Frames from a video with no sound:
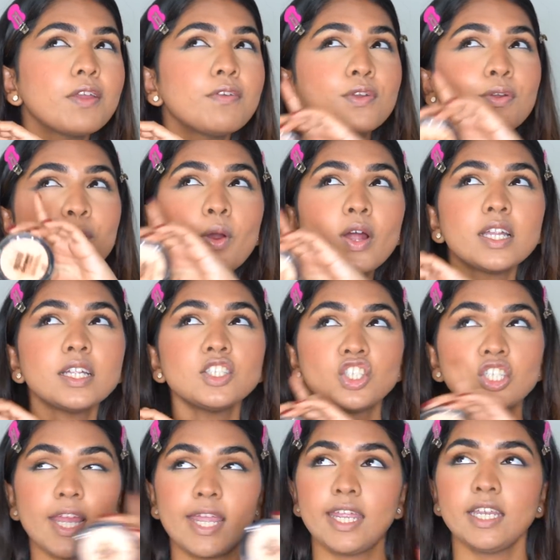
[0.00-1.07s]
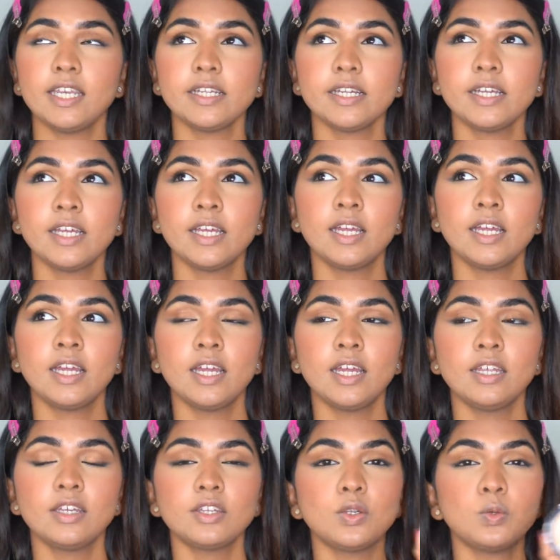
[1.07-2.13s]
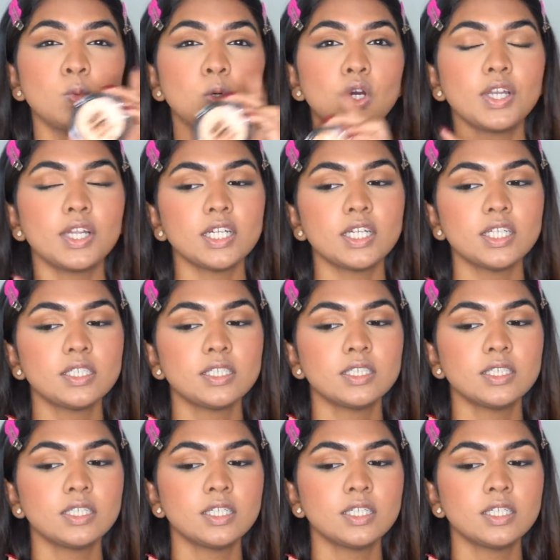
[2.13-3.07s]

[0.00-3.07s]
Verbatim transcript: if you wanna shine, you wanna,